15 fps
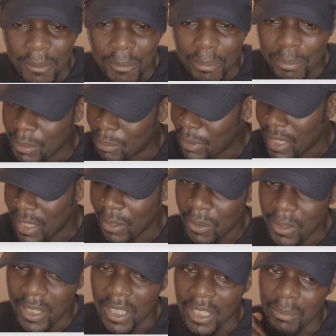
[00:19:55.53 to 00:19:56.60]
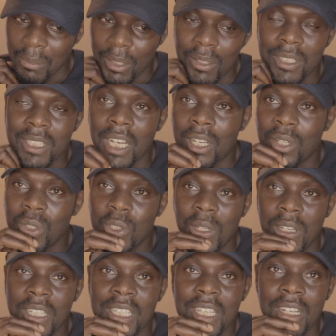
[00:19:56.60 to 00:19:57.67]
prepare accordingly, because I
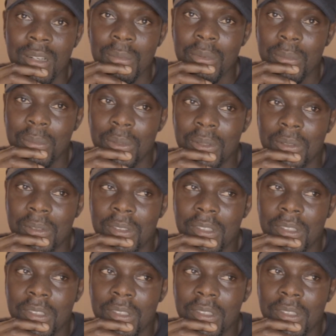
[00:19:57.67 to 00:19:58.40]
usually tell people,